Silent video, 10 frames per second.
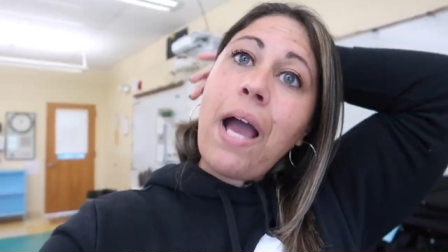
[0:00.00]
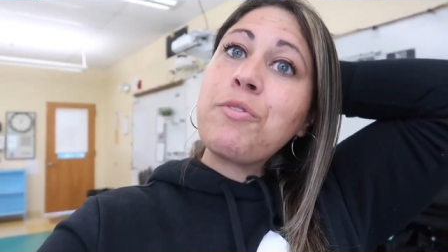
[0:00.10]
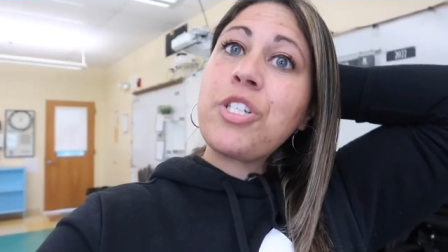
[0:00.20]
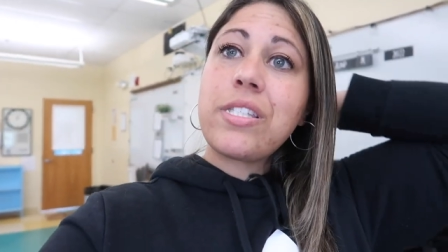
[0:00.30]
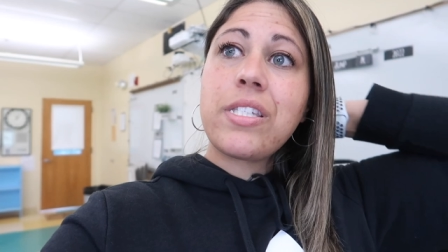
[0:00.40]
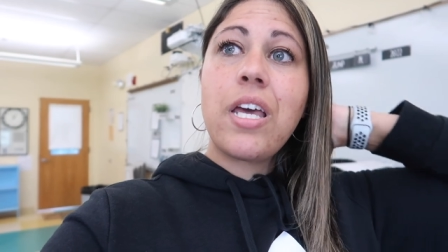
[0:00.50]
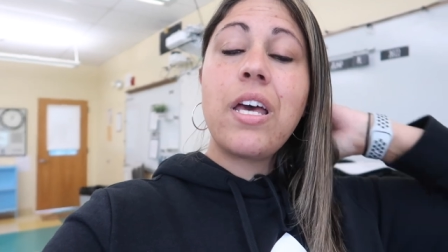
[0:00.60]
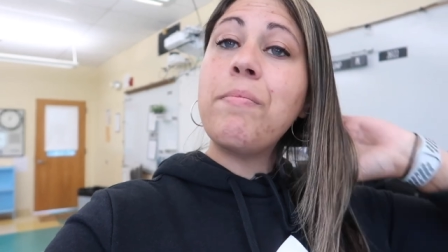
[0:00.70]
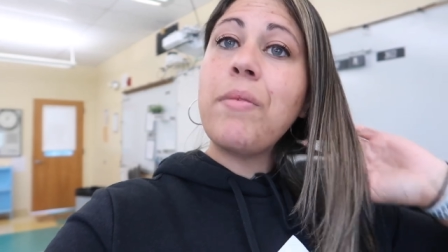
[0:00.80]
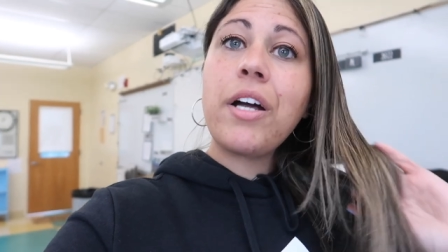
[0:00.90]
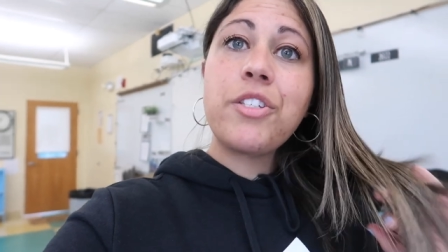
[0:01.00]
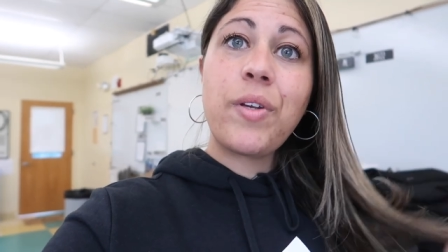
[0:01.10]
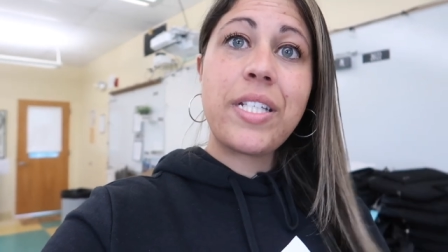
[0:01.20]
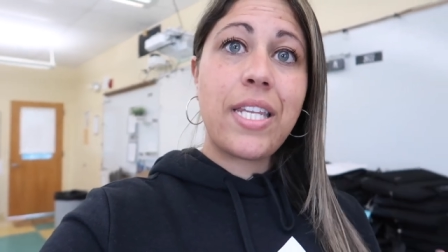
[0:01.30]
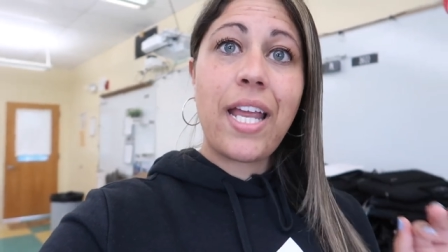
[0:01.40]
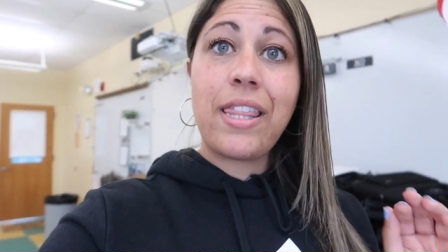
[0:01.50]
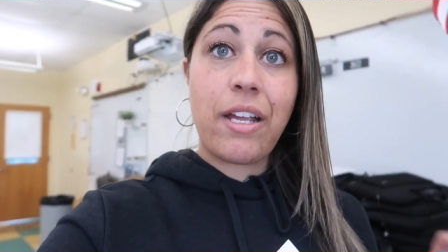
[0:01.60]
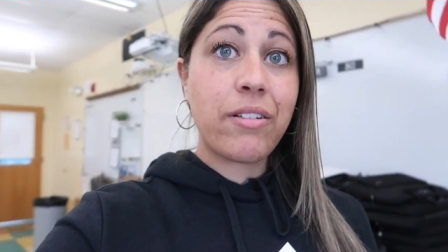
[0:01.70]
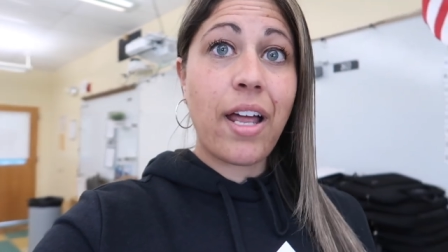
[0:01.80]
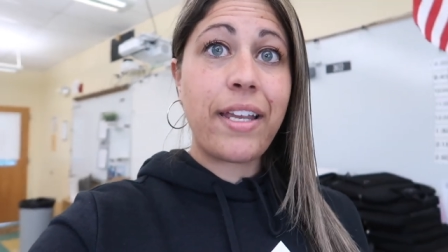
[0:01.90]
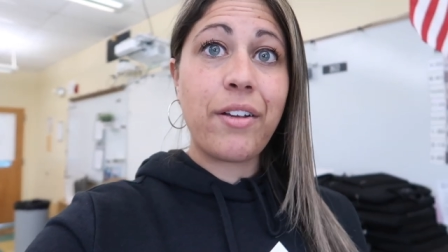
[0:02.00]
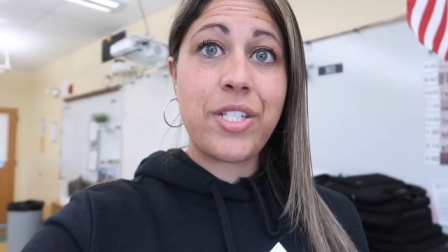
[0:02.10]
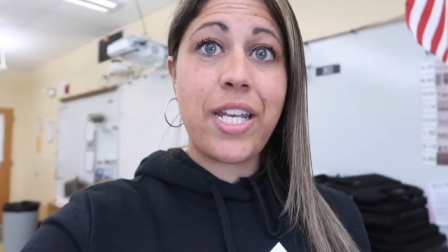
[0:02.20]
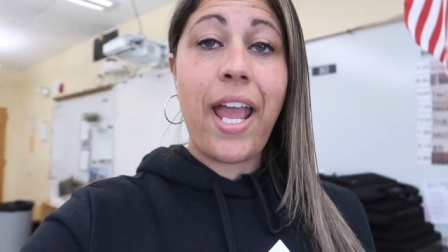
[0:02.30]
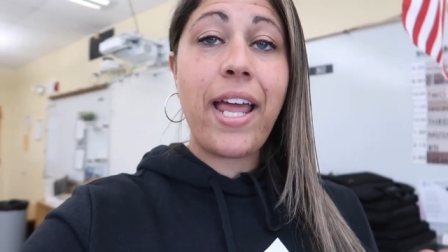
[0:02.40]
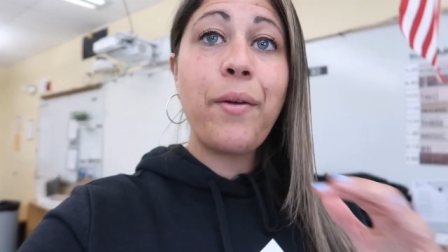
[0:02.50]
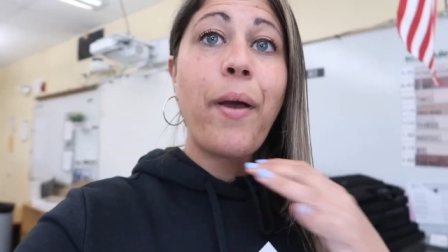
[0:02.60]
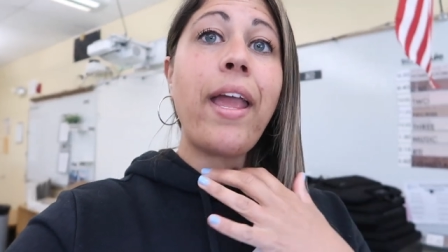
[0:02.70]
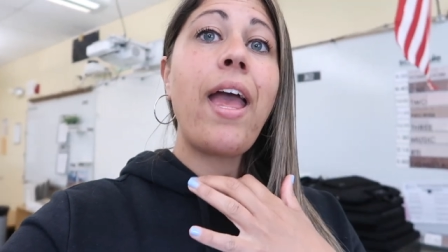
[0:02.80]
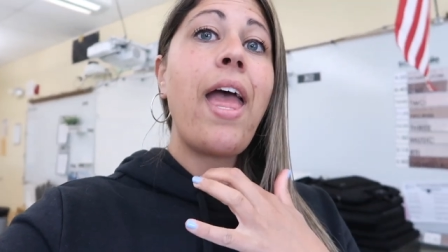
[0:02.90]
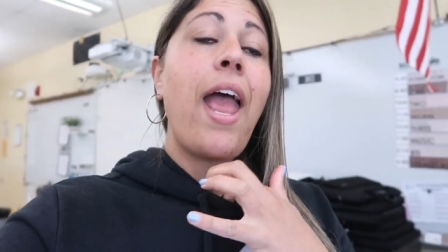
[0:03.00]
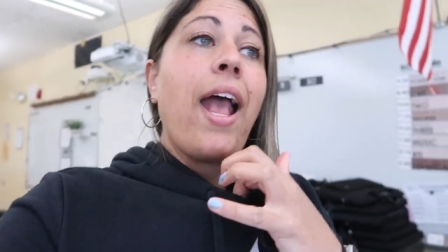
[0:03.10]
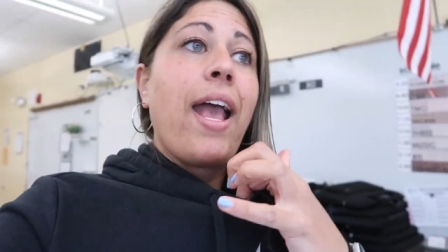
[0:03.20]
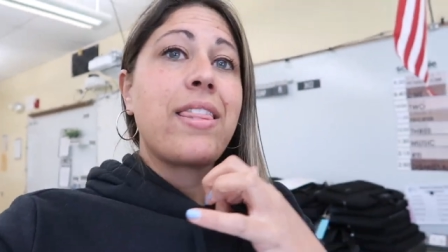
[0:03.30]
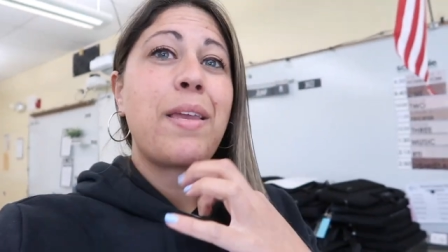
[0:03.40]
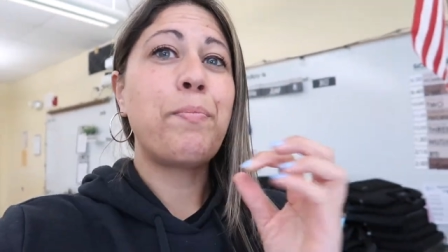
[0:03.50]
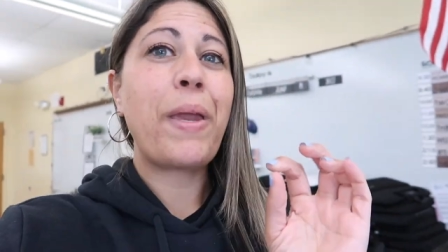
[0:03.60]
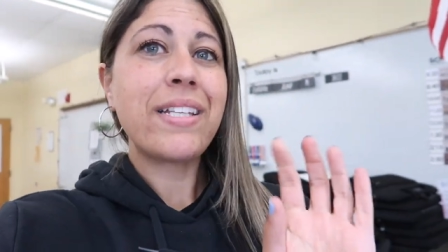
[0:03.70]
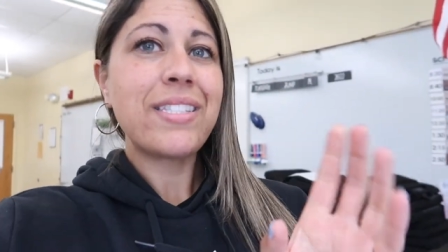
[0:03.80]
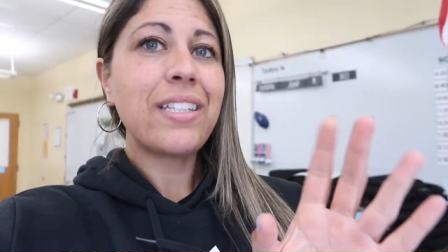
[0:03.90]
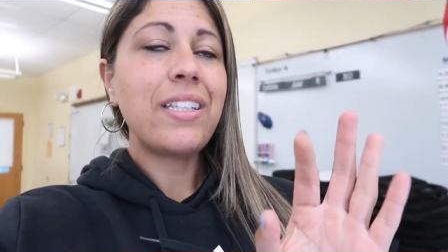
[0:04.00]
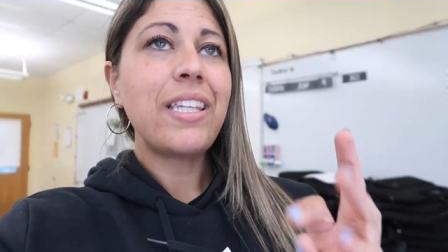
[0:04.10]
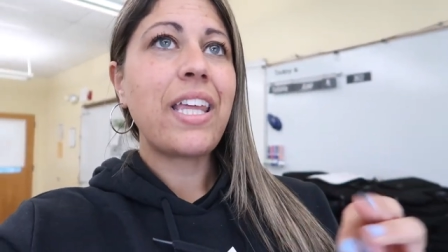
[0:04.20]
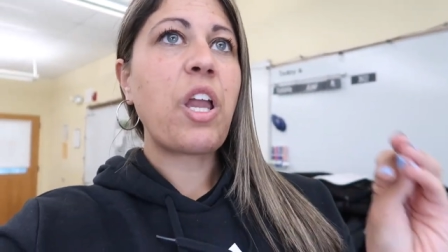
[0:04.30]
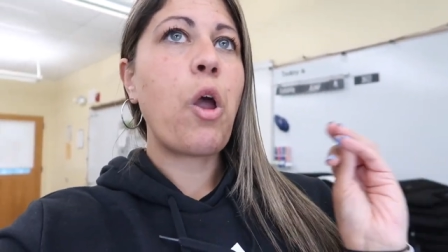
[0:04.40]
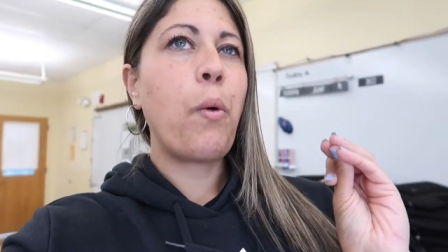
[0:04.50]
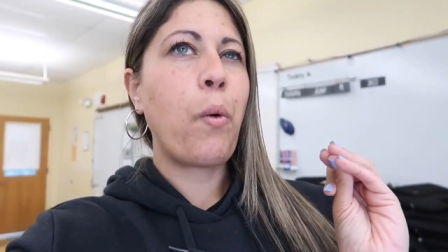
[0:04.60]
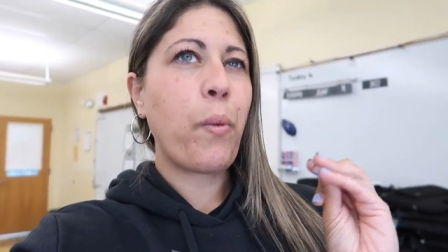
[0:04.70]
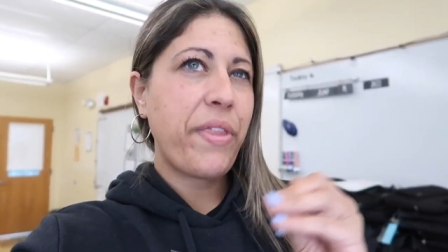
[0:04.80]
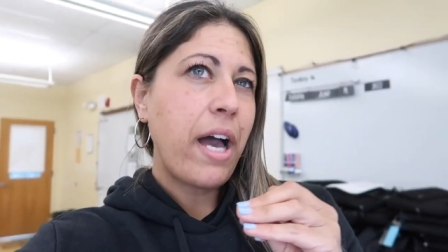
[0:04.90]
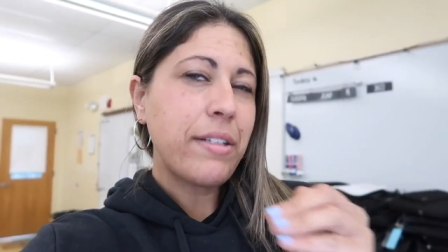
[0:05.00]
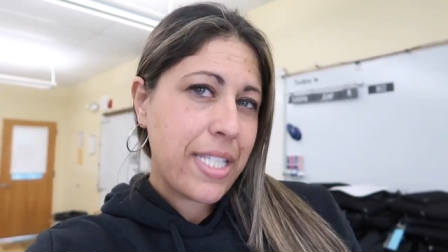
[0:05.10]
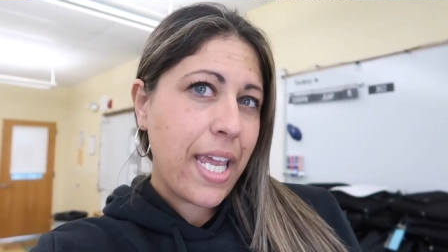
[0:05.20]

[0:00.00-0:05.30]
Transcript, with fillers: I'm just not doing it today. They're not here today anyway. And they basically, like, without